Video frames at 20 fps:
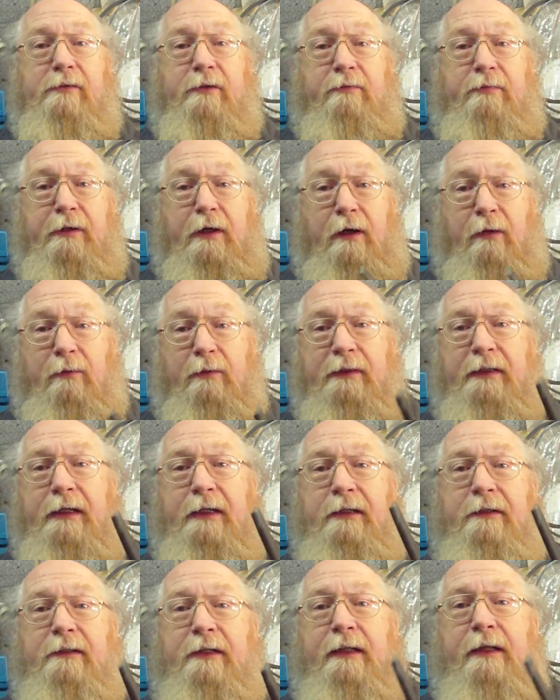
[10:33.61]
so if you're holding it
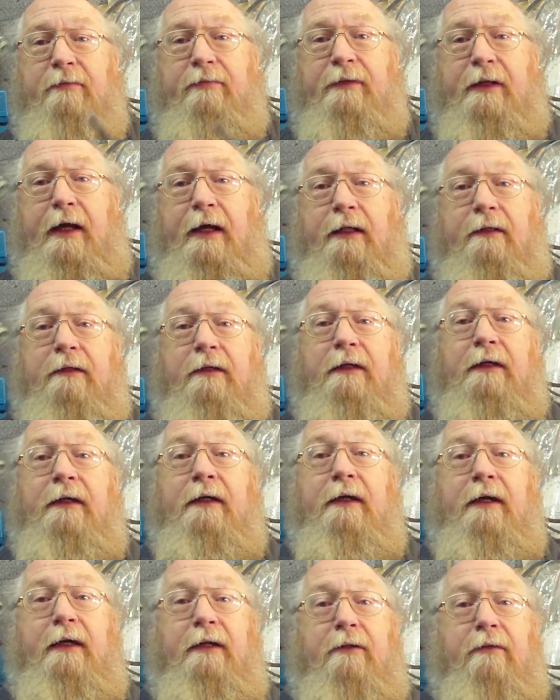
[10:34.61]
in your left hand,
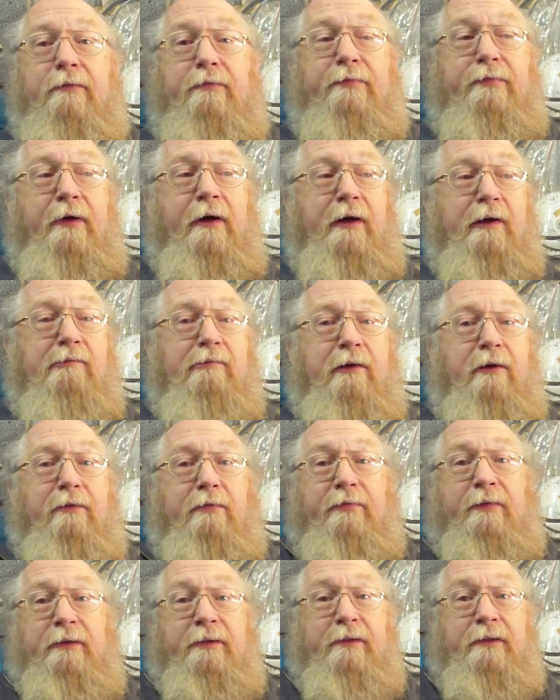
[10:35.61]
it'll fire
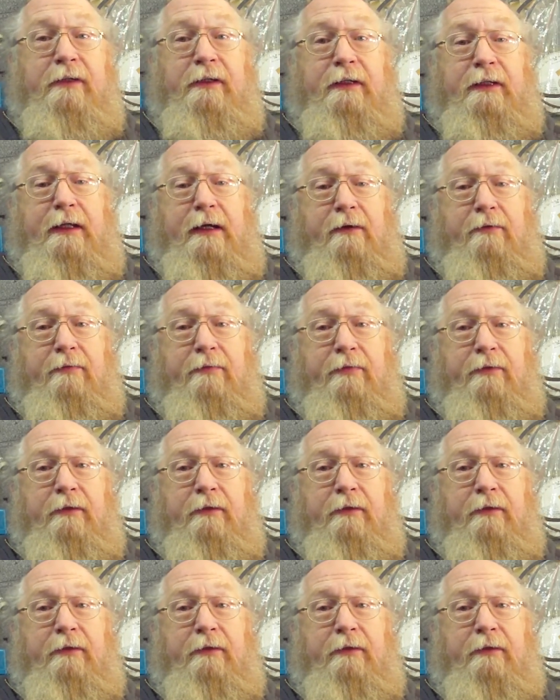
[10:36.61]
off to your left.